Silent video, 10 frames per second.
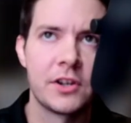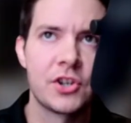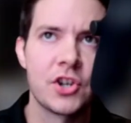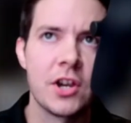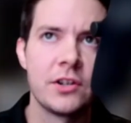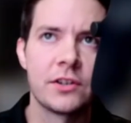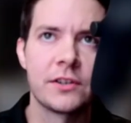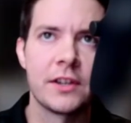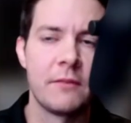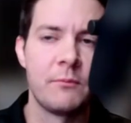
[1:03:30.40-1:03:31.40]

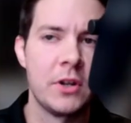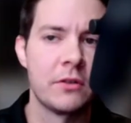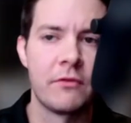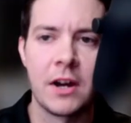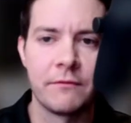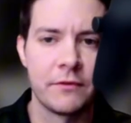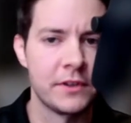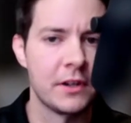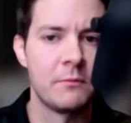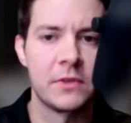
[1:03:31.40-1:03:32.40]
exchanges that have been around
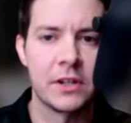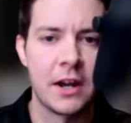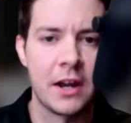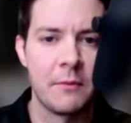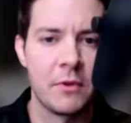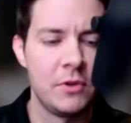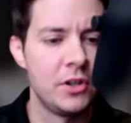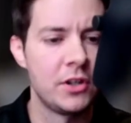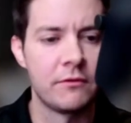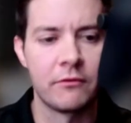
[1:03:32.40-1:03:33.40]
for some time. I
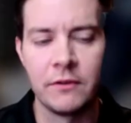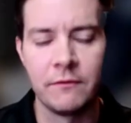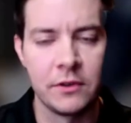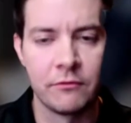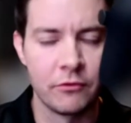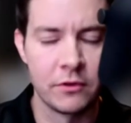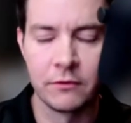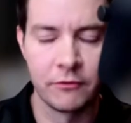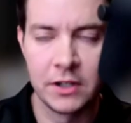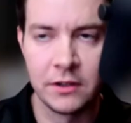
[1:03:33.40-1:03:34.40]
mean, you can
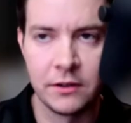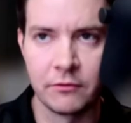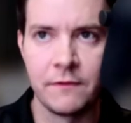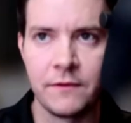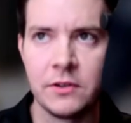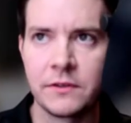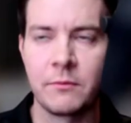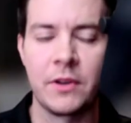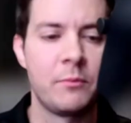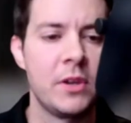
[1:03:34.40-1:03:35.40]
read the reviews
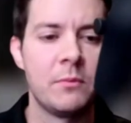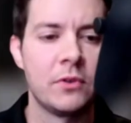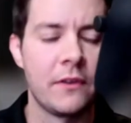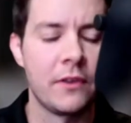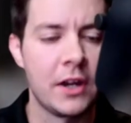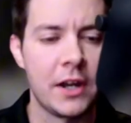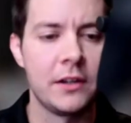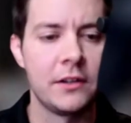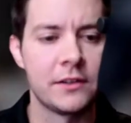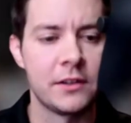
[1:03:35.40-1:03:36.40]
from other people
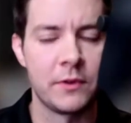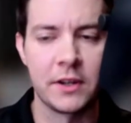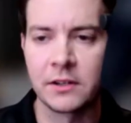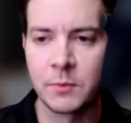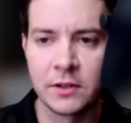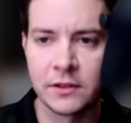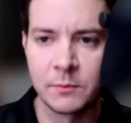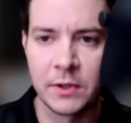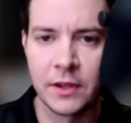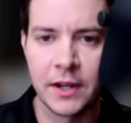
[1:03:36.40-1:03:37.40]
online to see what their experience
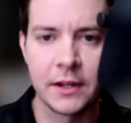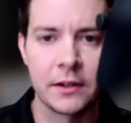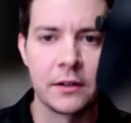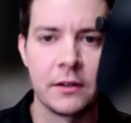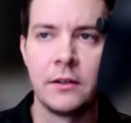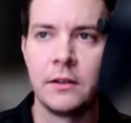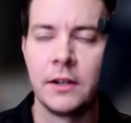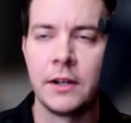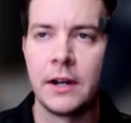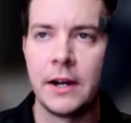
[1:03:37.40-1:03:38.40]
has been like.
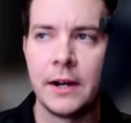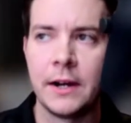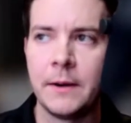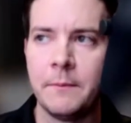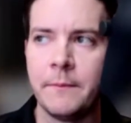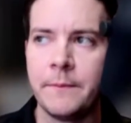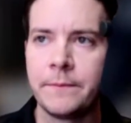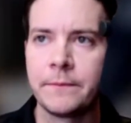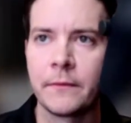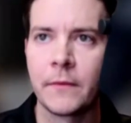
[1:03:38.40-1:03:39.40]
Um,